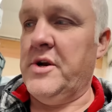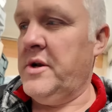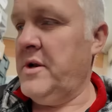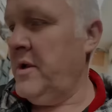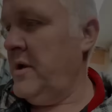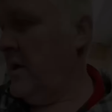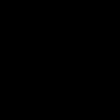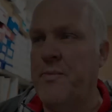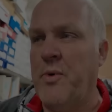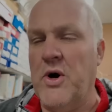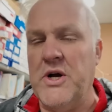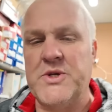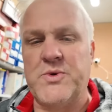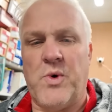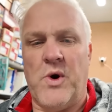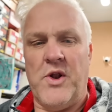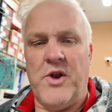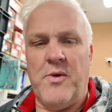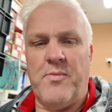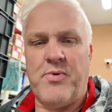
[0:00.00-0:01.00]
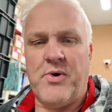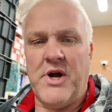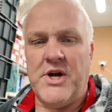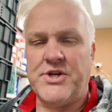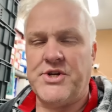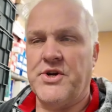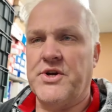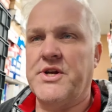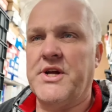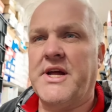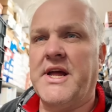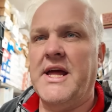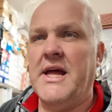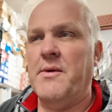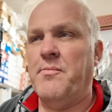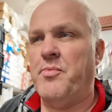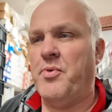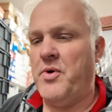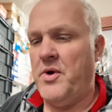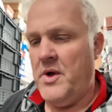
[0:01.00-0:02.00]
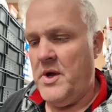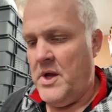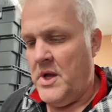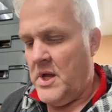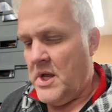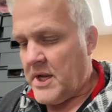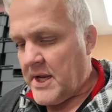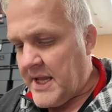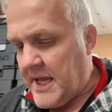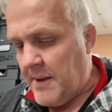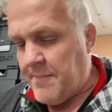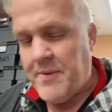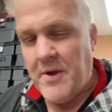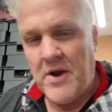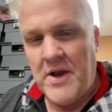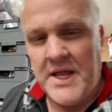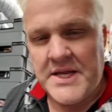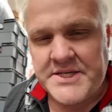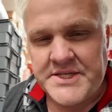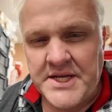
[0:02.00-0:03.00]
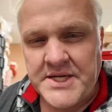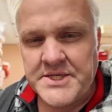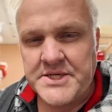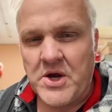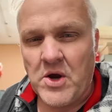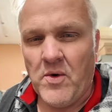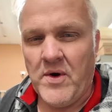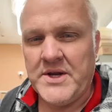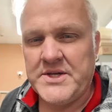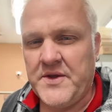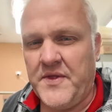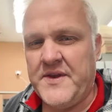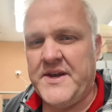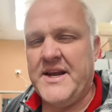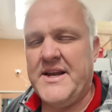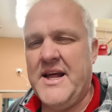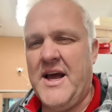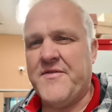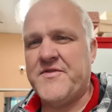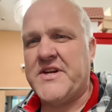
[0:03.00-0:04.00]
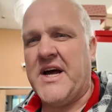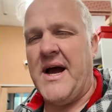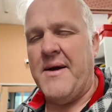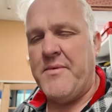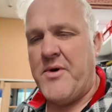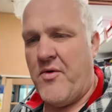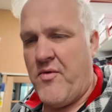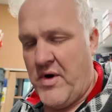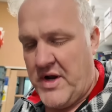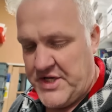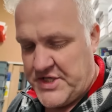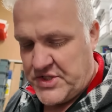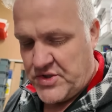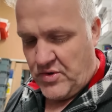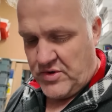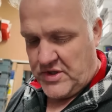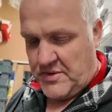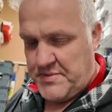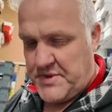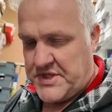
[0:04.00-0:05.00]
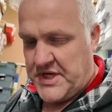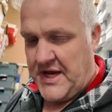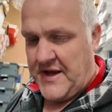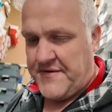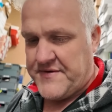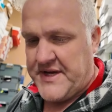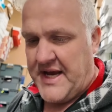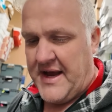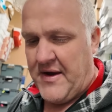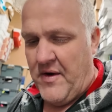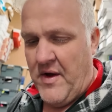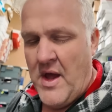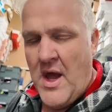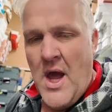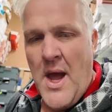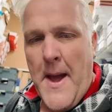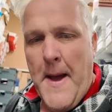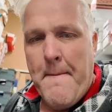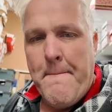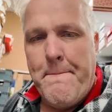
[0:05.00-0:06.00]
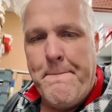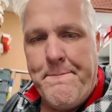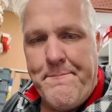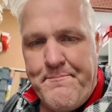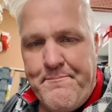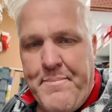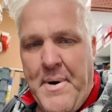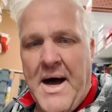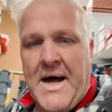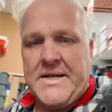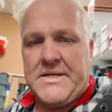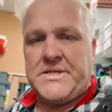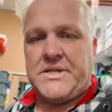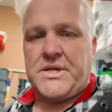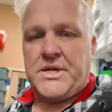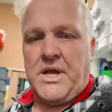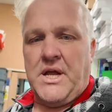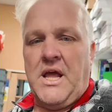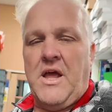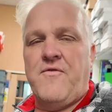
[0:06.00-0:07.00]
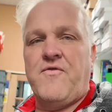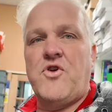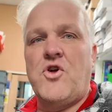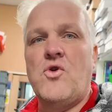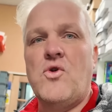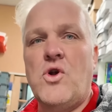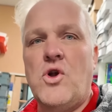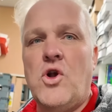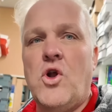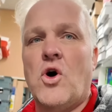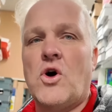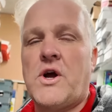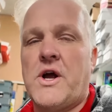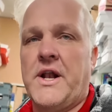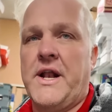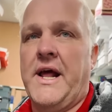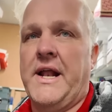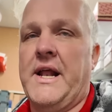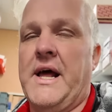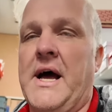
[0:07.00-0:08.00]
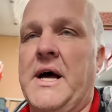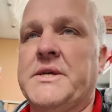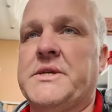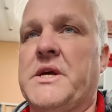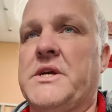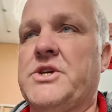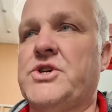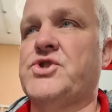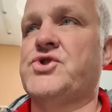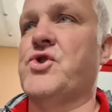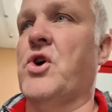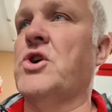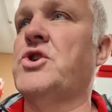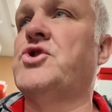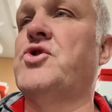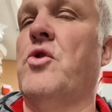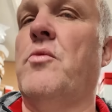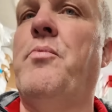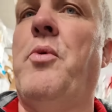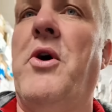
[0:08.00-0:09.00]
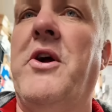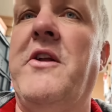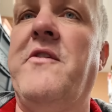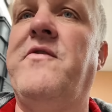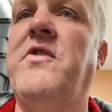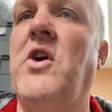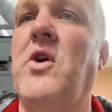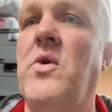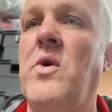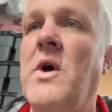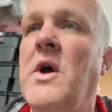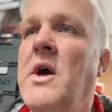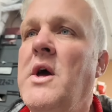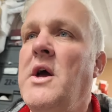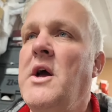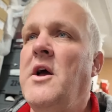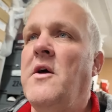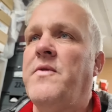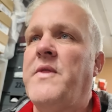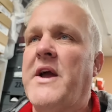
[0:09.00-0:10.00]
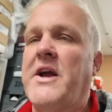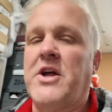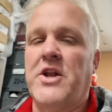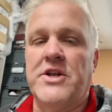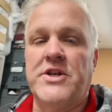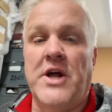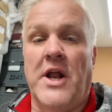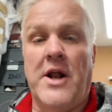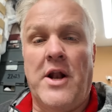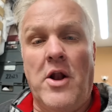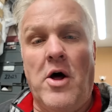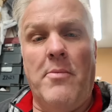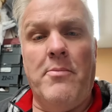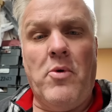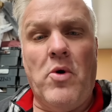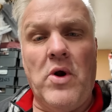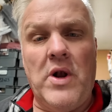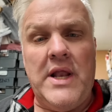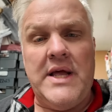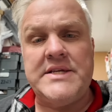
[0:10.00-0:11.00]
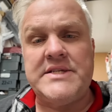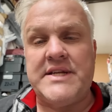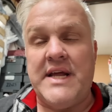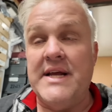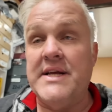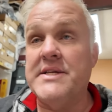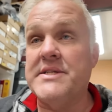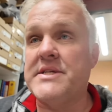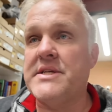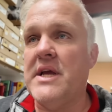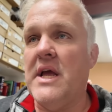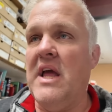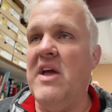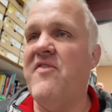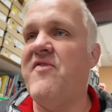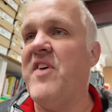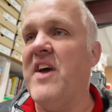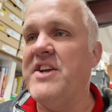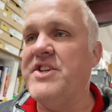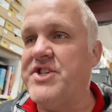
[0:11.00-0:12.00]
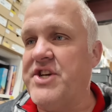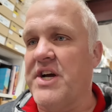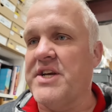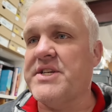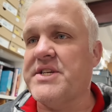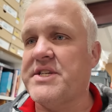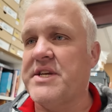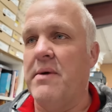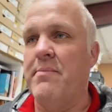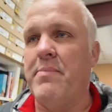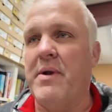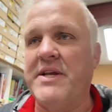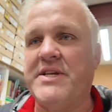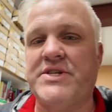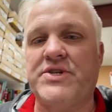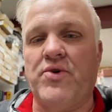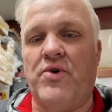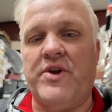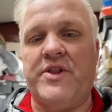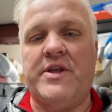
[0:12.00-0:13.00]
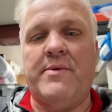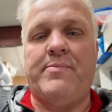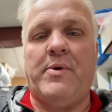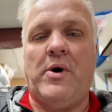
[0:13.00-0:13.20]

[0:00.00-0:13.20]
and the boys were under pressure to keep their listings going, so they didn't have time to really sort themselves out. But if you look at it as a structural point of view, they could have done a lot more listings if they just simply sorted the